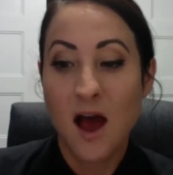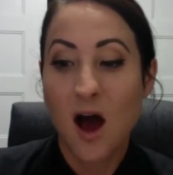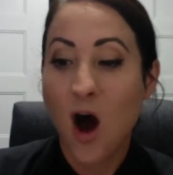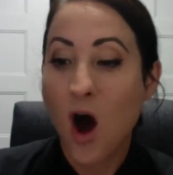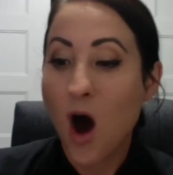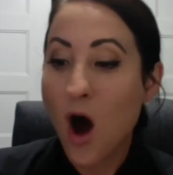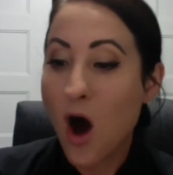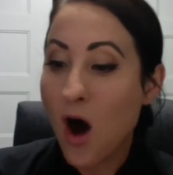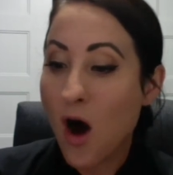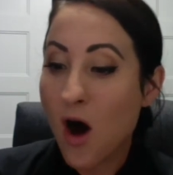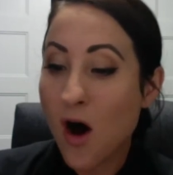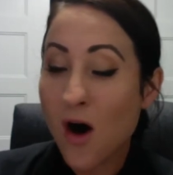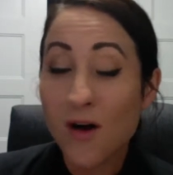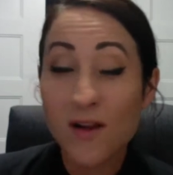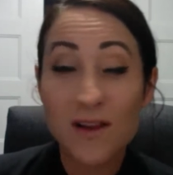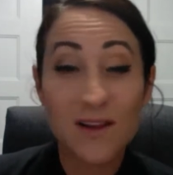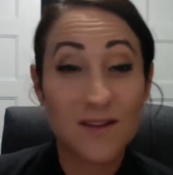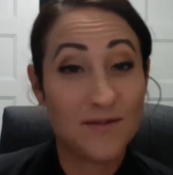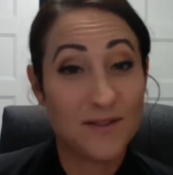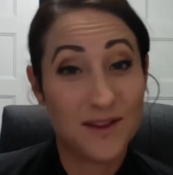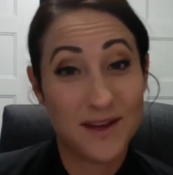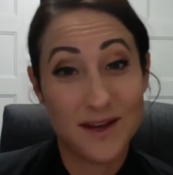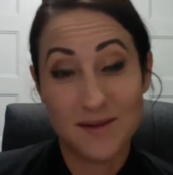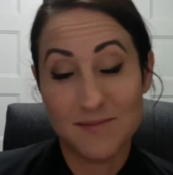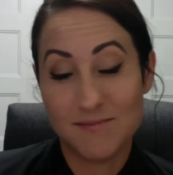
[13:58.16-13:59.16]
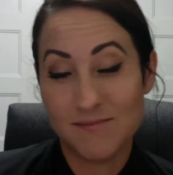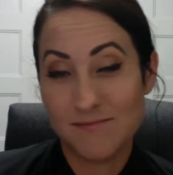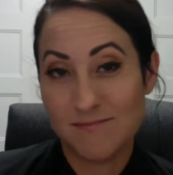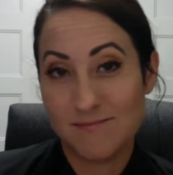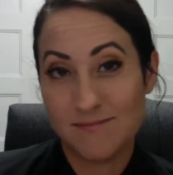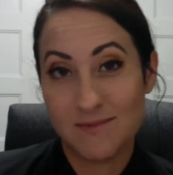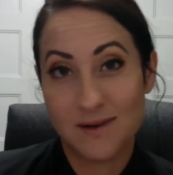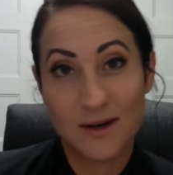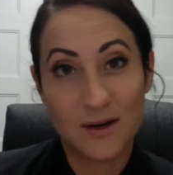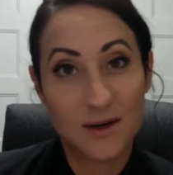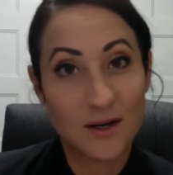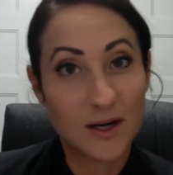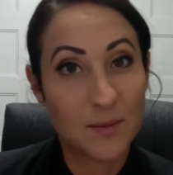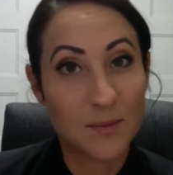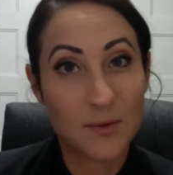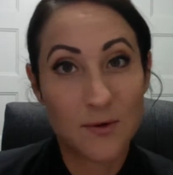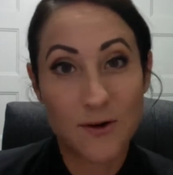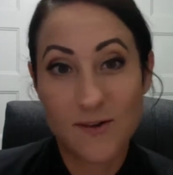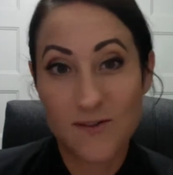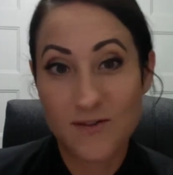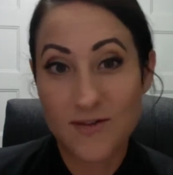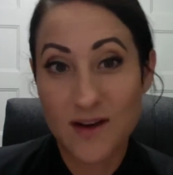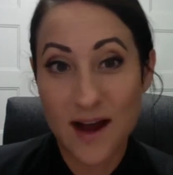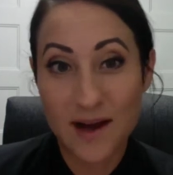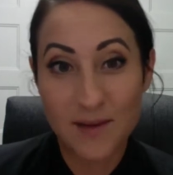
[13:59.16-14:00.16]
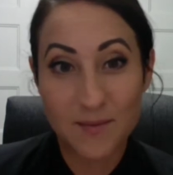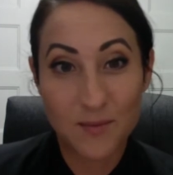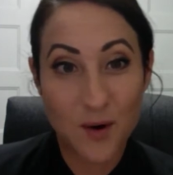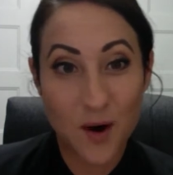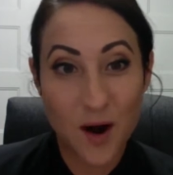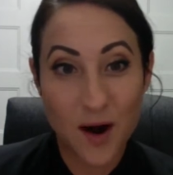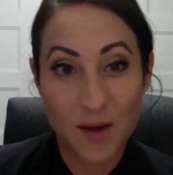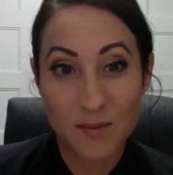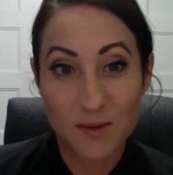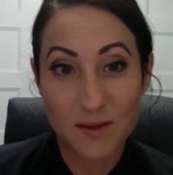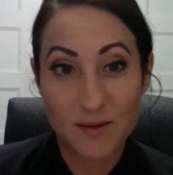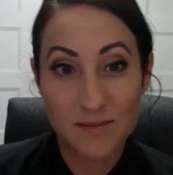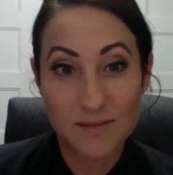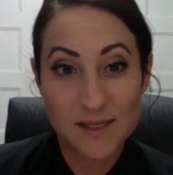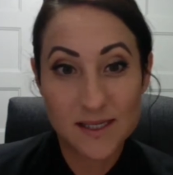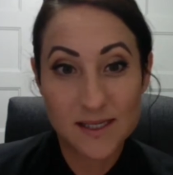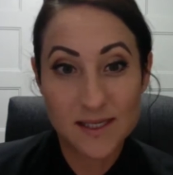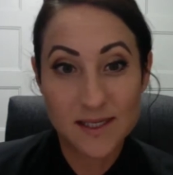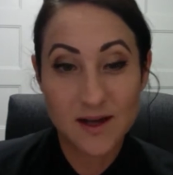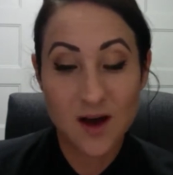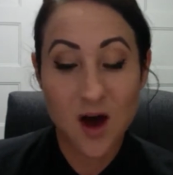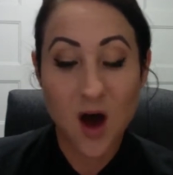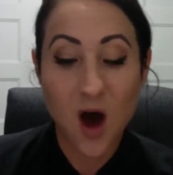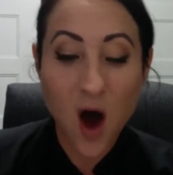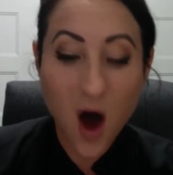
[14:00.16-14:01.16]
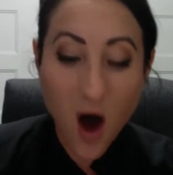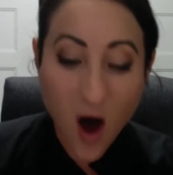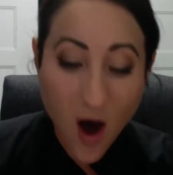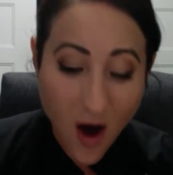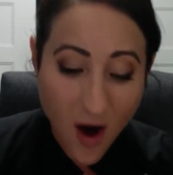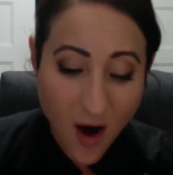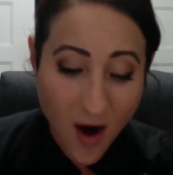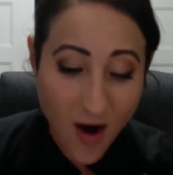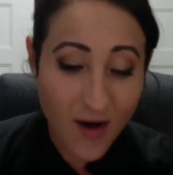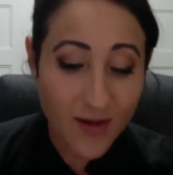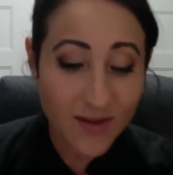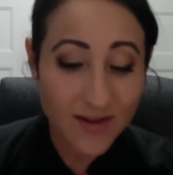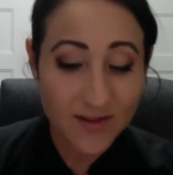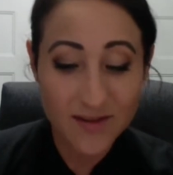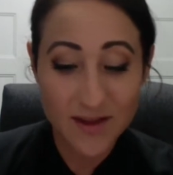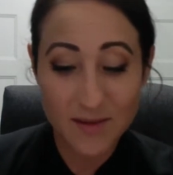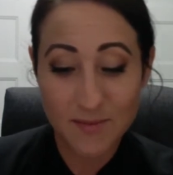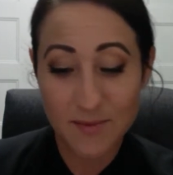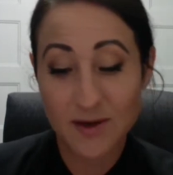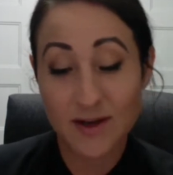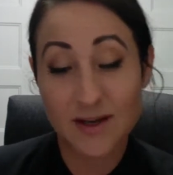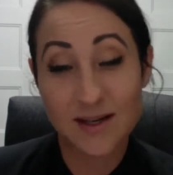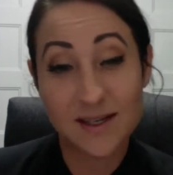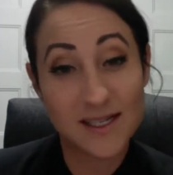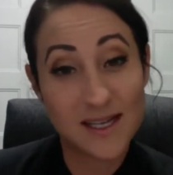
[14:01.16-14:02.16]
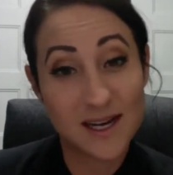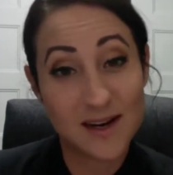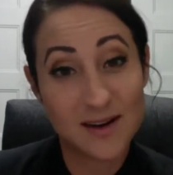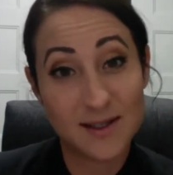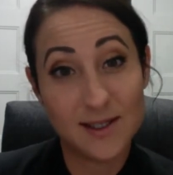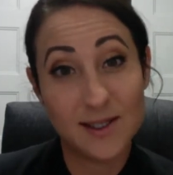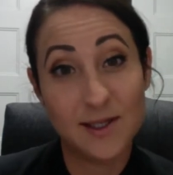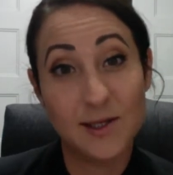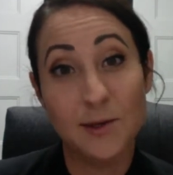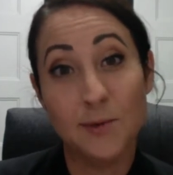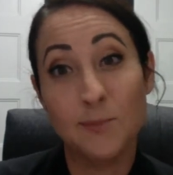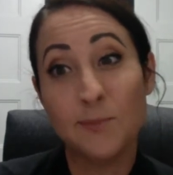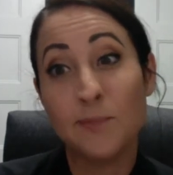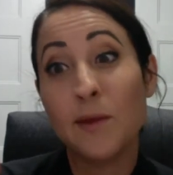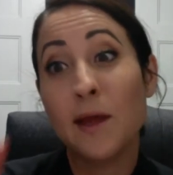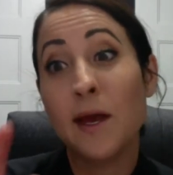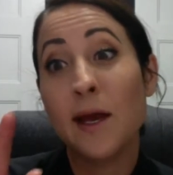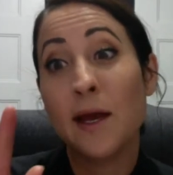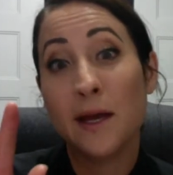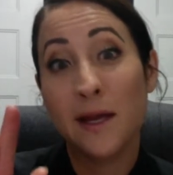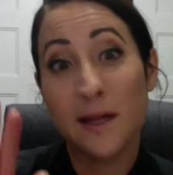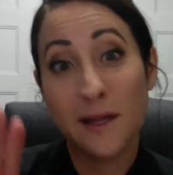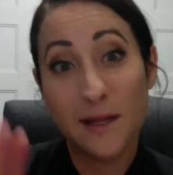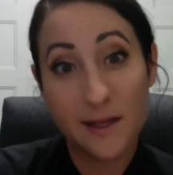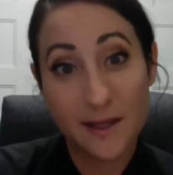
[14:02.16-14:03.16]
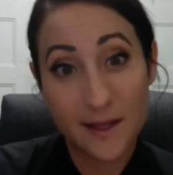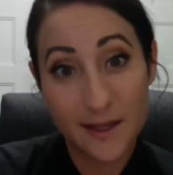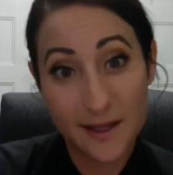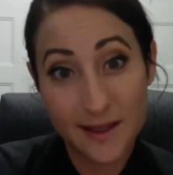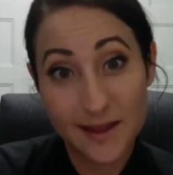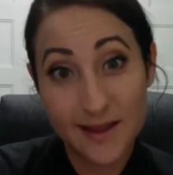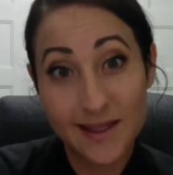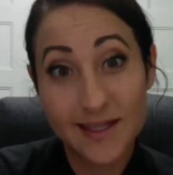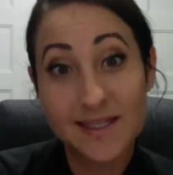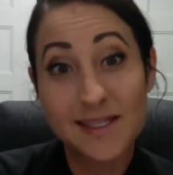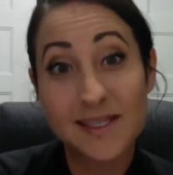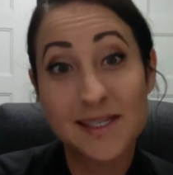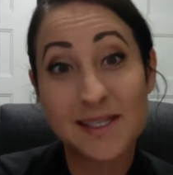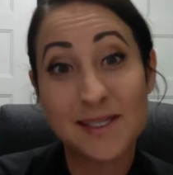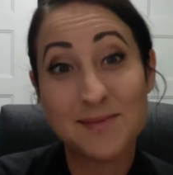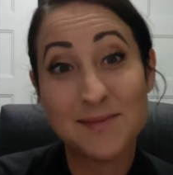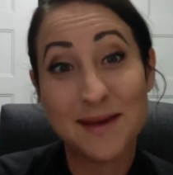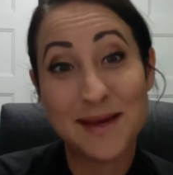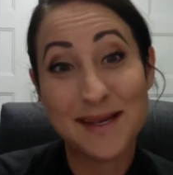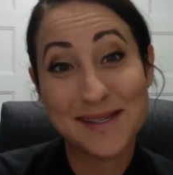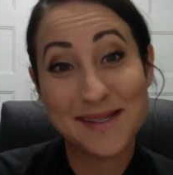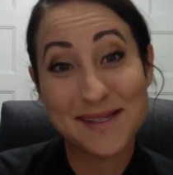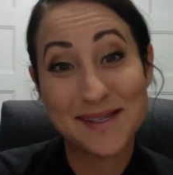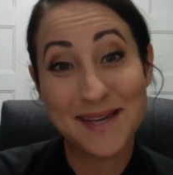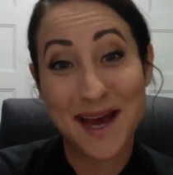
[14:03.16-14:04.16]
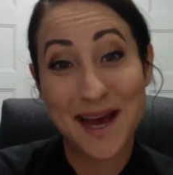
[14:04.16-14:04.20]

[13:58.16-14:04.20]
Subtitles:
All of them are going to find problems. All of them are going to tell you, this is messed